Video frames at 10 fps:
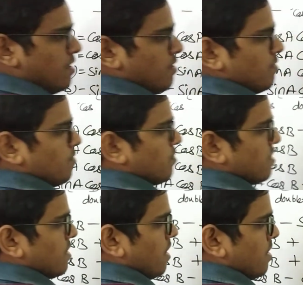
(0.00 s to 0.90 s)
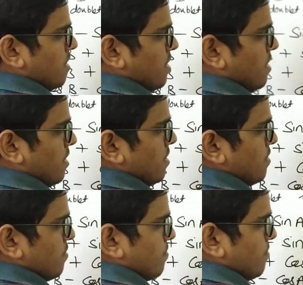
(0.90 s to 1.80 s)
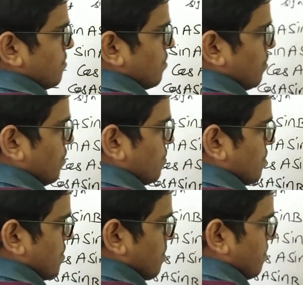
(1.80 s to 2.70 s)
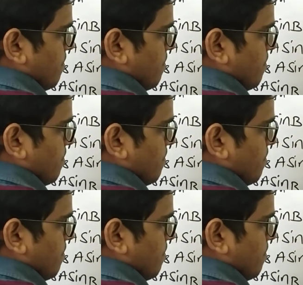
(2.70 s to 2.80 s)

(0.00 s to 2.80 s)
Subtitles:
for sin and cos.